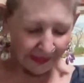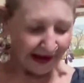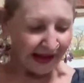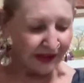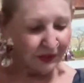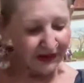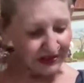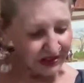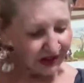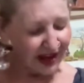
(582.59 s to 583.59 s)
anyway,
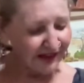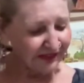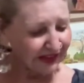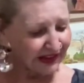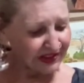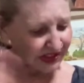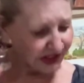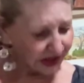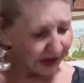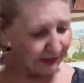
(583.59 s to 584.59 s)
there's a lot of things in
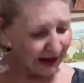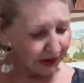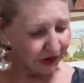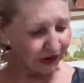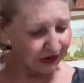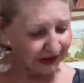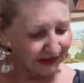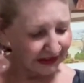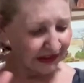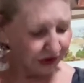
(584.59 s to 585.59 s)
here about
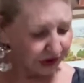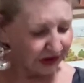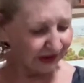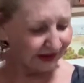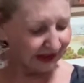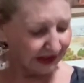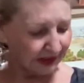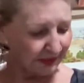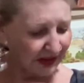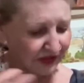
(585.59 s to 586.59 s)
Kundalini, Kundalini
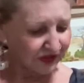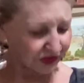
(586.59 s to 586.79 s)
myths,